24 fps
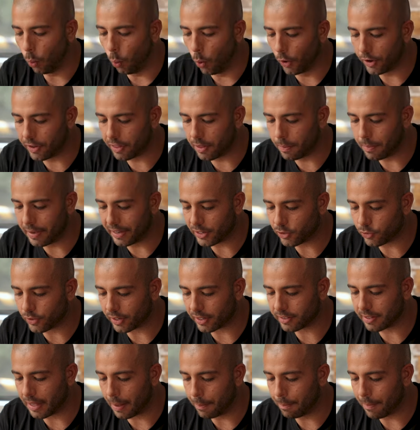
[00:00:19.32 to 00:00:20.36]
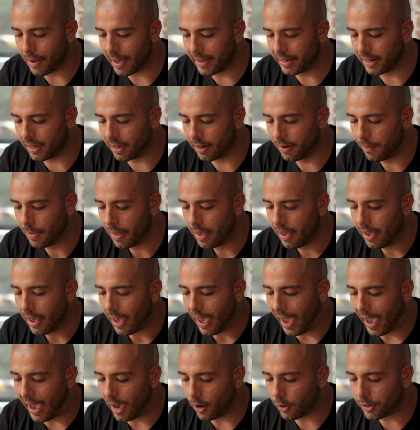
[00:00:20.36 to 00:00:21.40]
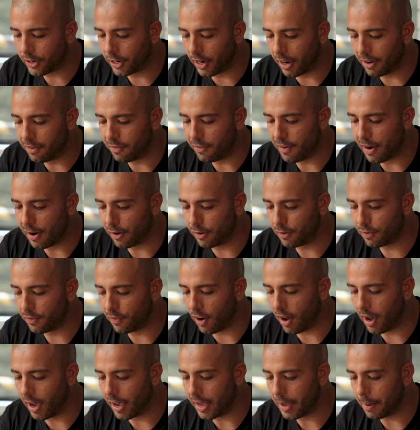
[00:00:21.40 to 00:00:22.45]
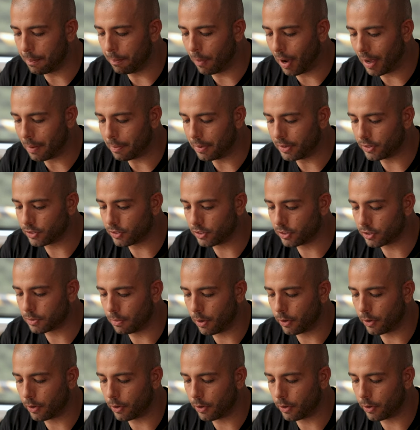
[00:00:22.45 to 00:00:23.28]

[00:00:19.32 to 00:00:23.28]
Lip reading: What are the metrics that matter? How can I verify my business